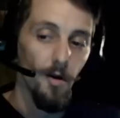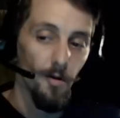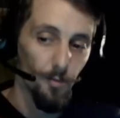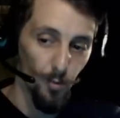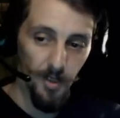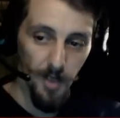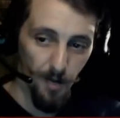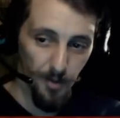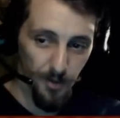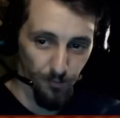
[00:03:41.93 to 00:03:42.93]
3
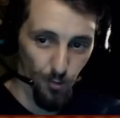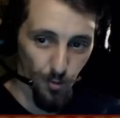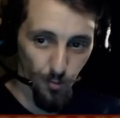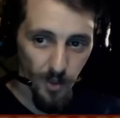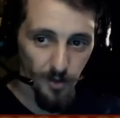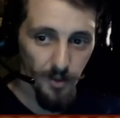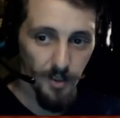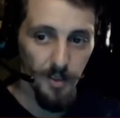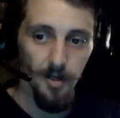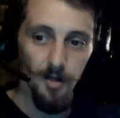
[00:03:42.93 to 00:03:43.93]
copies of Ruin Raider
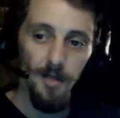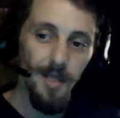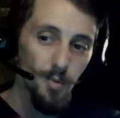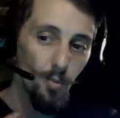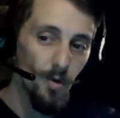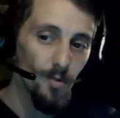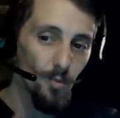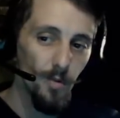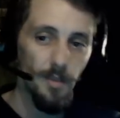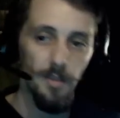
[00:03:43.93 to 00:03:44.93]
in here, and that's one of the
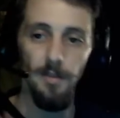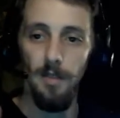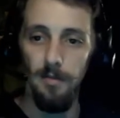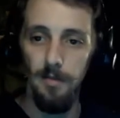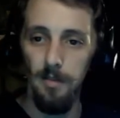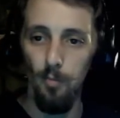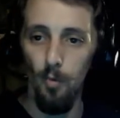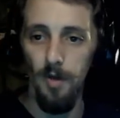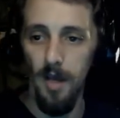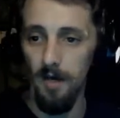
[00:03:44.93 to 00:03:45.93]
reasons I didn't
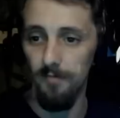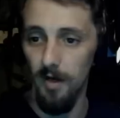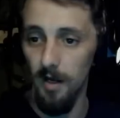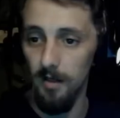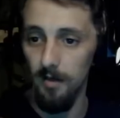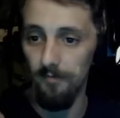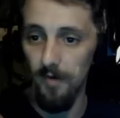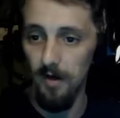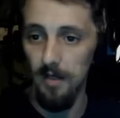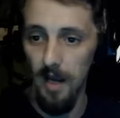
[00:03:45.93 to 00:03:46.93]
want to have a
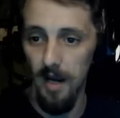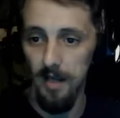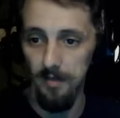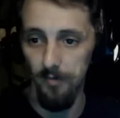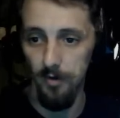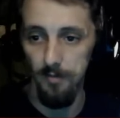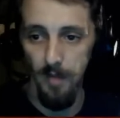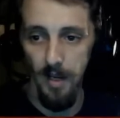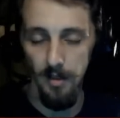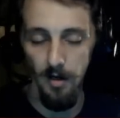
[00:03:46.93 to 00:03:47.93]
very high converted
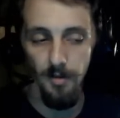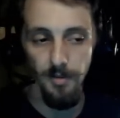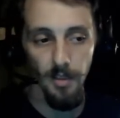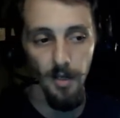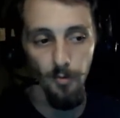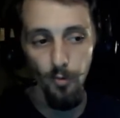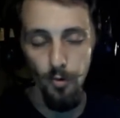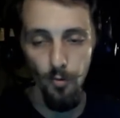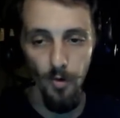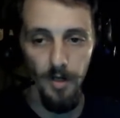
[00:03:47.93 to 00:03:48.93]
mana cost. And
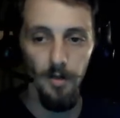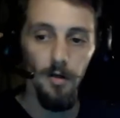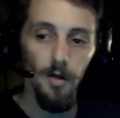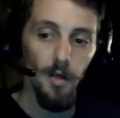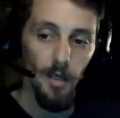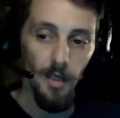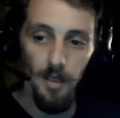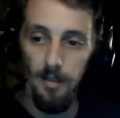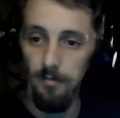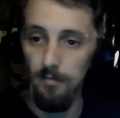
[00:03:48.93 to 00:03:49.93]
Ruin Raider
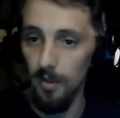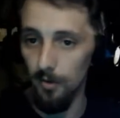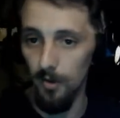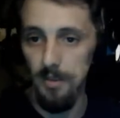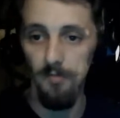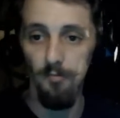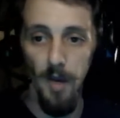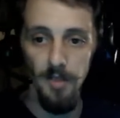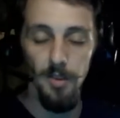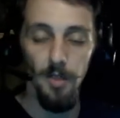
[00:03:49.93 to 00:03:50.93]
in aggressive
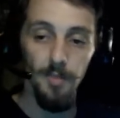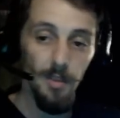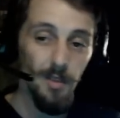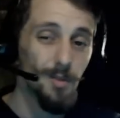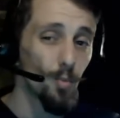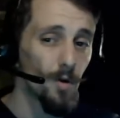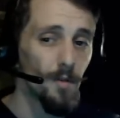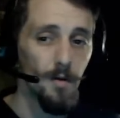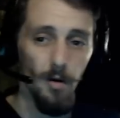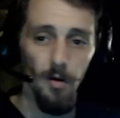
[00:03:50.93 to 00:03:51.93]
matchups is one
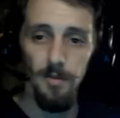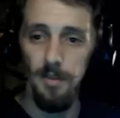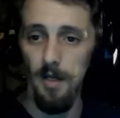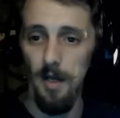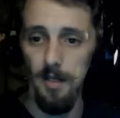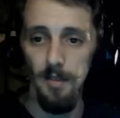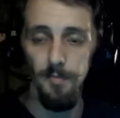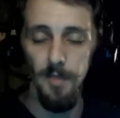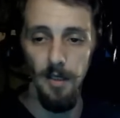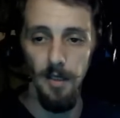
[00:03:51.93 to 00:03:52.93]
of the cards that I end
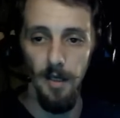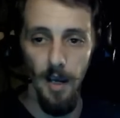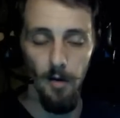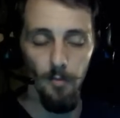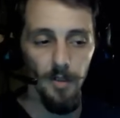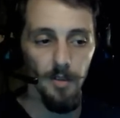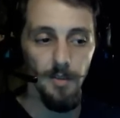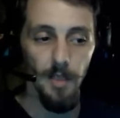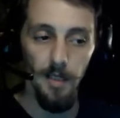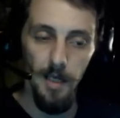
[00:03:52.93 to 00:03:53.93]
up taking out
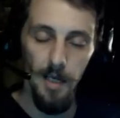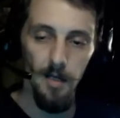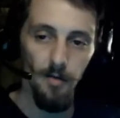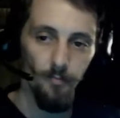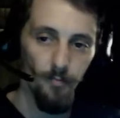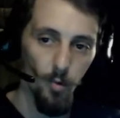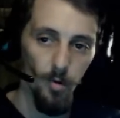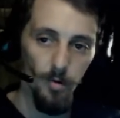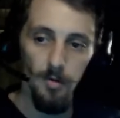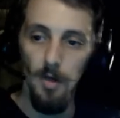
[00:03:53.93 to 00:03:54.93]
because I can't
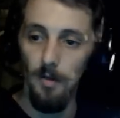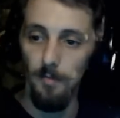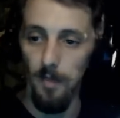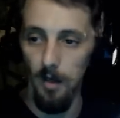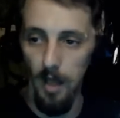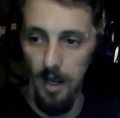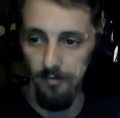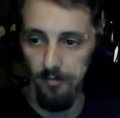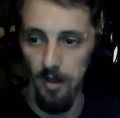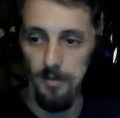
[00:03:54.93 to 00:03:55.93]
afford the
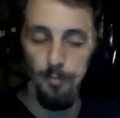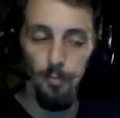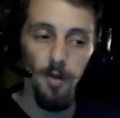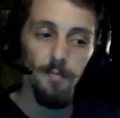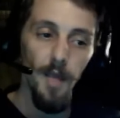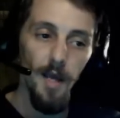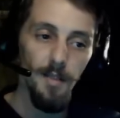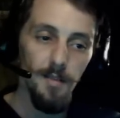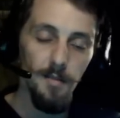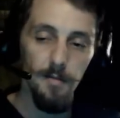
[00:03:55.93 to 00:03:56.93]
life loss. But that
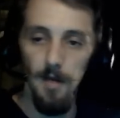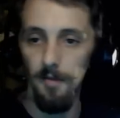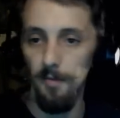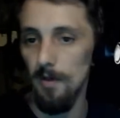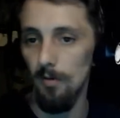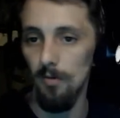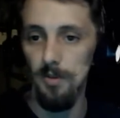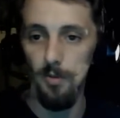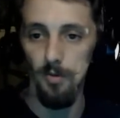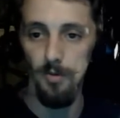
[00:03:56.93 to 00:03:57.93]
is not the only
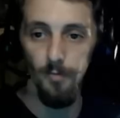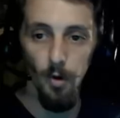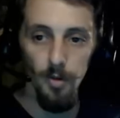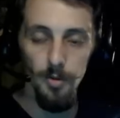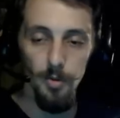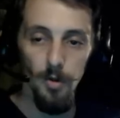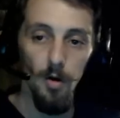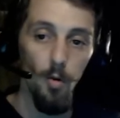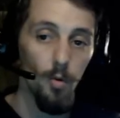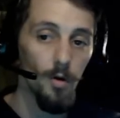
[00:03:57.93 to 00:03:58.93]
source of card
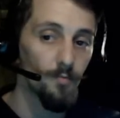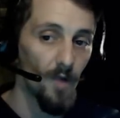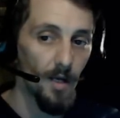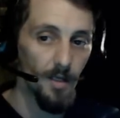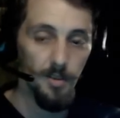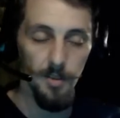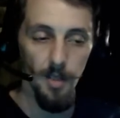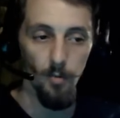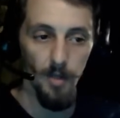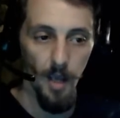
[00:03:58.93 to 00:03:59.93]
draw or advantage
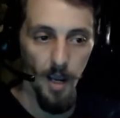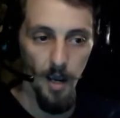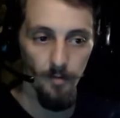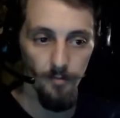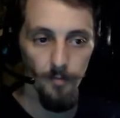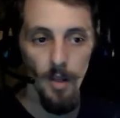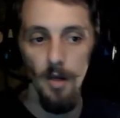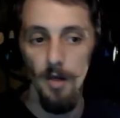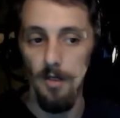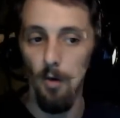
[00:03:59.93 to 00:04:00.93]
that we have.
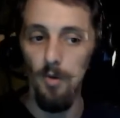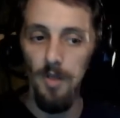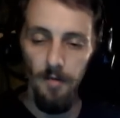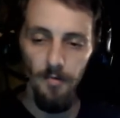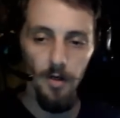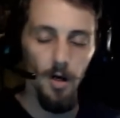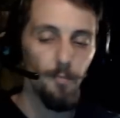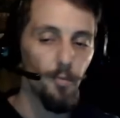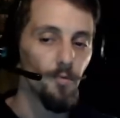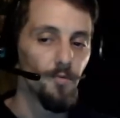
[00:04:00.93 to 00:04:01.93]
Now, we have a couple